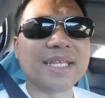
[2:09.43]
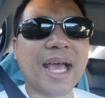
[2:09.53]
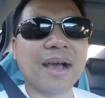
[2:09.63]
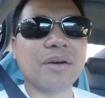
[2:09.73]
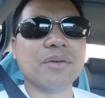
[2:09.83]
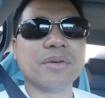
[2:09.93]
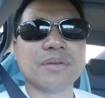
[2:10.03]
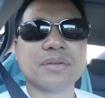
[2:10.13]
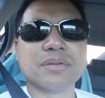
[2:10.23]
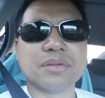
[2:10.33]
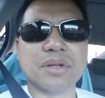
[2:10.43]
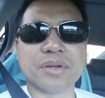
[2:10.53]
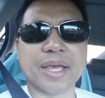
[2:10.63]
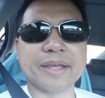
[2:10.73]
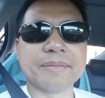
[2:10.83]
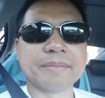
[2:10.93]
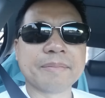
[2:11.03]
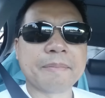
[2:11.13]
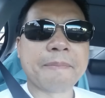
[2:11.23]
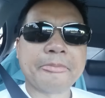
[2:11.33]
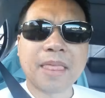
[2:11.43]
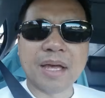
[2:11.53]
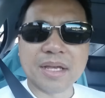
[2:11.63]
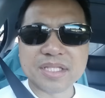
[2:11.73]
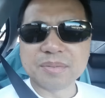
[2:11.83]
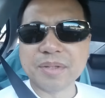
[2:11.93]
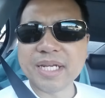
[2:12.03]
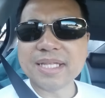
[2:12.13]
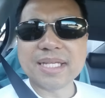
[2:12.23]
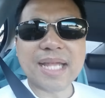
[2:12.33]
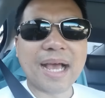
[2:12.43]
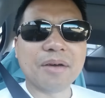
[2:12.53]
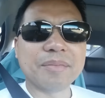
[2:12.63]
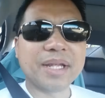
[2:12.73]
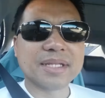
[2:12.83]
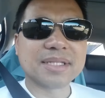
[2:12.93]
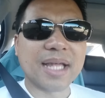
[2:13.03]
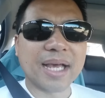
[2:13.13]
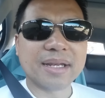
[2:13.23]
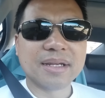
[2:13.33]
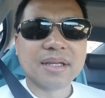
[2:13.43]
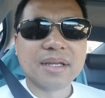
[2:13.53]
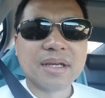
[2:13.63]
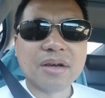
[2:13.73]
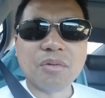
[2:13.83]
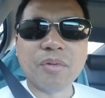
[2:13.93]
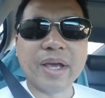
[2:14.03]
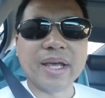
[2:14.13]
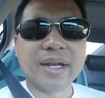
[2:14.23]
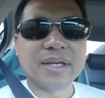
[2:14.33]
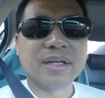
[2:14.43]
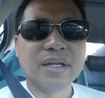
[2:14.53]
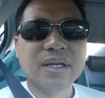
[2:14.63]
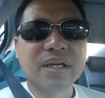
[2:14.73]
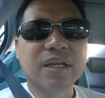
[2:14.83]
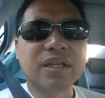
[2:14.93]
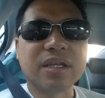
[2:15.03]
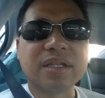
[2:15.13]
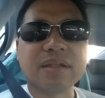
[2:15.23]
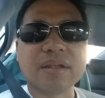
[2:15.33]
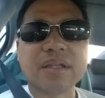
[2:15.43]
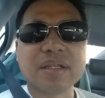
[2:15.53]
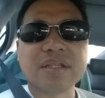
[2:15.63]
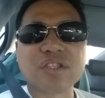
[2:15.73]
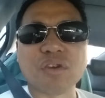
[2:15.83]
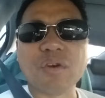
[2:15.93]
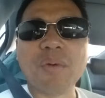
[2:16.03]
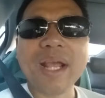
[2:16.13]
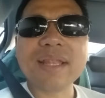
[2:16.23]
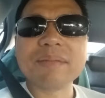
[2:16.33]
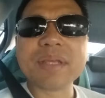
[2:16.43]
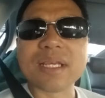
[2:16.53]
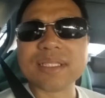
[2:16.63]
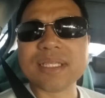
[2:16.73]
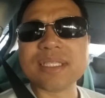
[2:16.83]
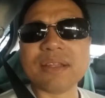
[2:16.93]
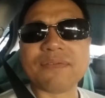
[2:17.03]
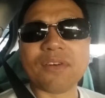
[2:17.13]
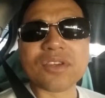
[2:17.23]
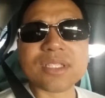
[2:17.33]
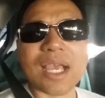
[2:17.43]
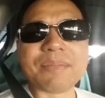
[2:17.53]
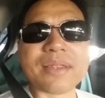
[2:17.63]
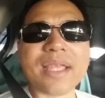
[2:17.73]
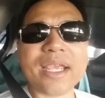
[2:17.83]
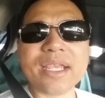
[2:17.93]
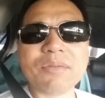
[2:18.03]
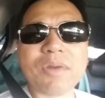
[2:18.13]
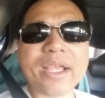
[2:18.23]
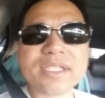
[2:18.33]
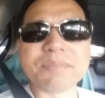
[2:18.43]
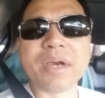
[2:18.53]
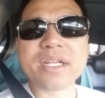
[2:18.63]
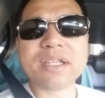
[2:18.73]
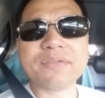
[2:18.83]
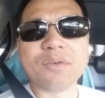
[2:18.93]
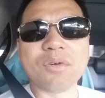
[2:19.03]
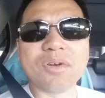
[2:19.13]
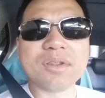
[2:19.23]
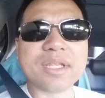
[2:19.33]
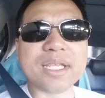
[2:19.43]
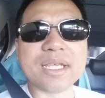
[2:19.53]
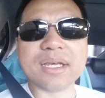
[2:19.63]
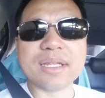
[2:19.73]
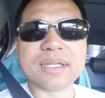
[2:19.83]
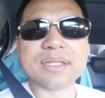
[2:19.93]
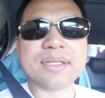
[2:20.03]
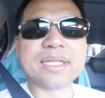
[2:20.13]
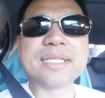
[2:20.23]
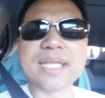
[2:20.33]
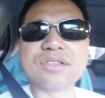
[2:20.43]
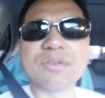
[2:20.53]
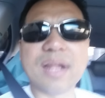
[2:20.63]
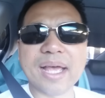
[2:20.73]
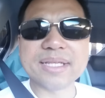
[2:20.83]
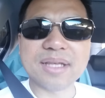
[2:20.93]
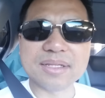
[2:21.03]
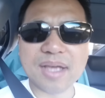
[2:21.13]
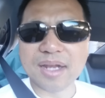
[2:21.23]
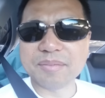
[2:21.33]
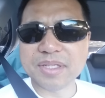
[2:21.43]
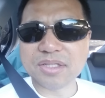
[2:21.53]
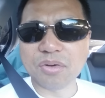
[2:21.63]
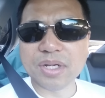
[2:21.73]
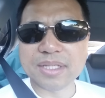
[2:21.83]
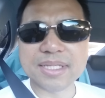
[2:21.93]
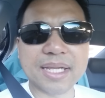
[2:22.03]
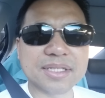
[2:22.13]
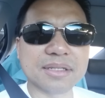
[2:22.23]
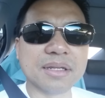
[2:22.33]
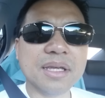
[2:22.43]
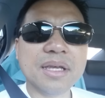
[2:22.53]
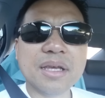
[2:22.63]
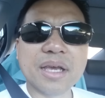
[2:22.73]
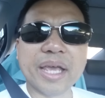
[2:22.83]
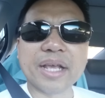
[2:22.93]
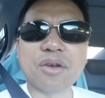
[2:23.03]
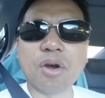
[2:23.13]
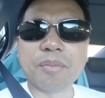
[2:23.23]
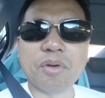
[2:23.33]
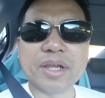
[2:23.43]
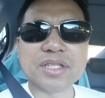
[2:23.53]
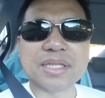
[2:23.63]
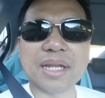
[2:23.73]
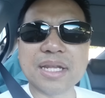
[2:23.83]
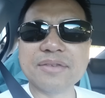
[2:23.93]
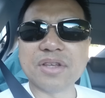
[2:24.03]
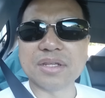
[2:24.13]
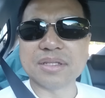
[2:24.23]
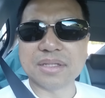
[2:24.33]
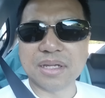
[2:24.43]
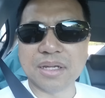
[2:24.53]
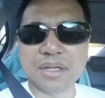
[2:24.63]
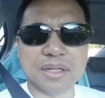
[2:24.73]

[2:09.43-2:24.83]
DAO, okay? Splitting the DAO means that when, so the way, because this is the first time that they raise money for the decentralized autonomous organization, a corporation that lives on